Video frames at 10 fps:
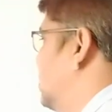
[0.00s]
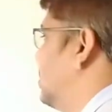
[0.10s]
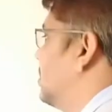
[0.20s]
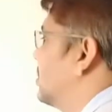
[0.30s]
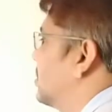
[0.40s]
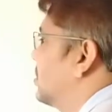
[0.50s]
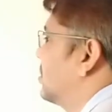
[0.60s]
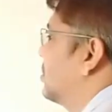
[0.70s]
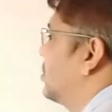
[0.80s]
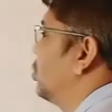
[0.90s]
supposed to
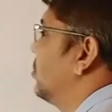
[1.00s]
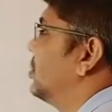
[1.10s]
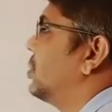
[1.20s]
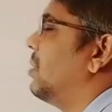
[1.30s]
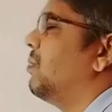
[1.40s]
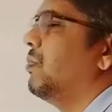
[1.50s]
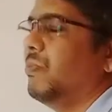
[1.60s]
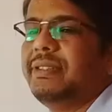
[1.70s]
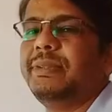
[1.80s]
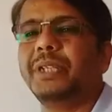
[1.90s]
find the
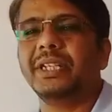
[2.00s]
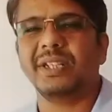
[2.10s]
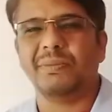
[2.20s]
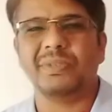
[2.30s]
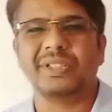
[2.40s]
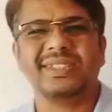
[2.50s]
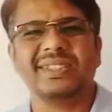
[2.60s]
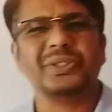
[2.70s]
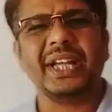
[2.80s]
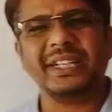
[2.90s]
cube root of
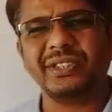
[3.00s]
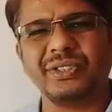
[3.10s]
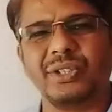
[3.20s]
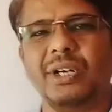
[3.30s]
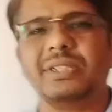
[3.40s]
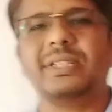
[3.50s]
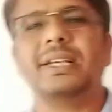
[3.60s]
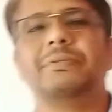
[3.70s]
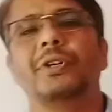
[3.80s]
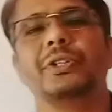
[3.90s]
very big numbers,
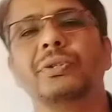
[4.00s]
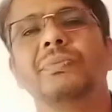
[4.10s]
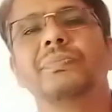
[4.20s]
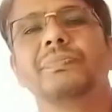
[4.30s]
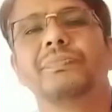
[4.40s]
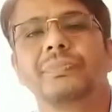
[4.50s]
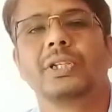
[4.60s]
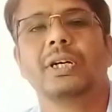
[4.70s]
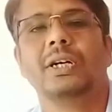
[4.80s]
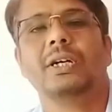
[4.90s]
now that is
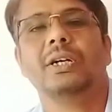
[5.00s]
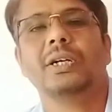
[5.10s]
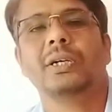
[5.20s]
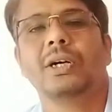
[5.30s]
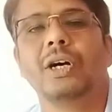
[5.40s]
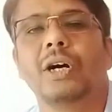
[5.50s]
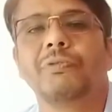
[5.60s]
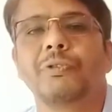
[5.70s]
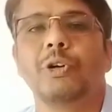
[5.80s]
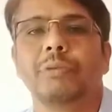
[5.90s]
not there for you.
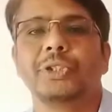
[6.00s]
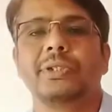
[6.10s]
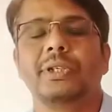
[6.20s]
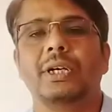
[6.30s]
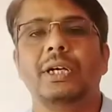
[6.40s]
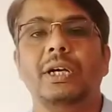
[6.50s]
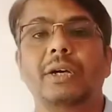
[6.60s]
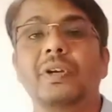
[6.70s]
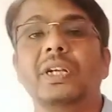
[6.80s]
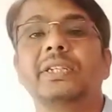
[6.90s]

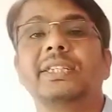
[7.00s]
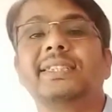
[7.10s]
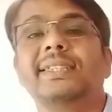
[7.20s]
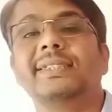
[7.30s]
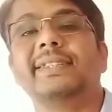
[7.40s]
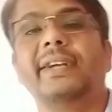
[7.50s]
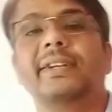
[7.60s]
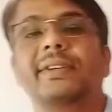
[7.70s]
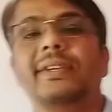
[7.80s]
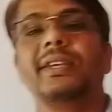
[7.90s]
Of course,
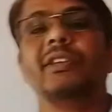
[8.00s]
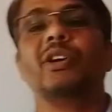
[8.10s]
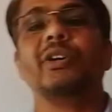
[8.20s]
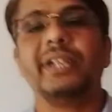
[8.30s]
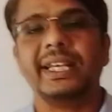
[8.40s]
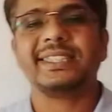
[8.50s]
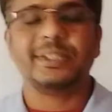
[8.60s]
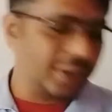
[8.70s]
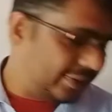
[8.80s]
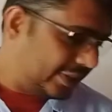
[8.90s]
we will discuss
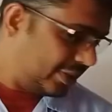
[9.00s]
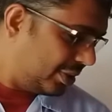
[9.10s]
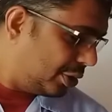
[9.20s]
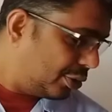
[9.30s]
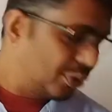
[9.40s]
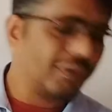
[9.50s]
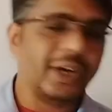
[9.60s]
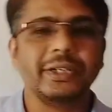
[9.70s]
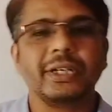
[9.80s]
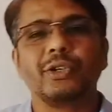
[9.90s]
that in our
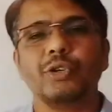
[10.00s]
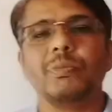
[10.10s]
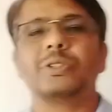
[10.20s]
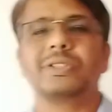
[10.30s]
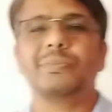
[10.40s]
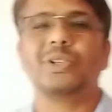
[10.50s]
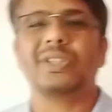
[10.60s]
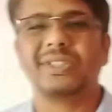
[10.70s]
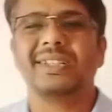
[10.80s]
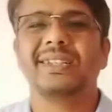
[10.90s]
next period
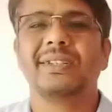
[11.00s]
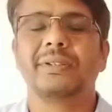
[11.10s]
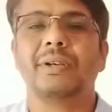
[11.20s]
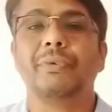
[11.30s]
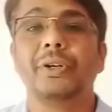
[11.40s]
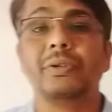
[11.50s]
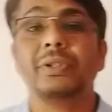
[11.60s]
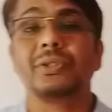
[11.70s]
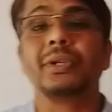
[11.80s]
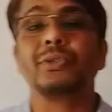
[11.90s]
to find the cube roots,
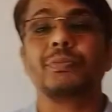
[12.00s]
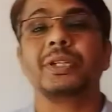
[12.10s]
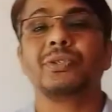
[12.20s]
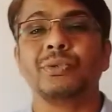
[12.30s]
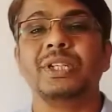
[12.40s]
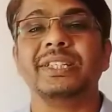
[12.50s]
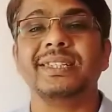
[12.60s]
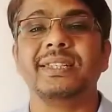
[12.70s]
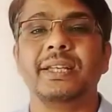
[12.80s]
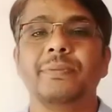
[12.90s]
because the
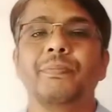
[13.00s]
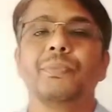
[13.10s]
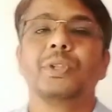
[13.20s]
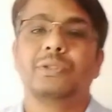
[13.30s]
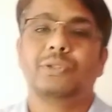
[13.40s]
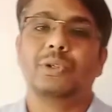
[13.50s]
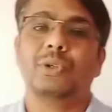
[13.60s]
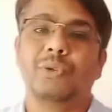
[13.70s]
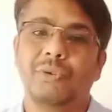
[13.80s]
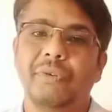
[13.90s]
video is going to be too
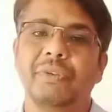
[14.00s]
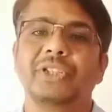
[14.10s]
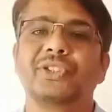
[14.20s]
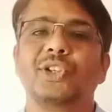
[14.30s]
lengthy then.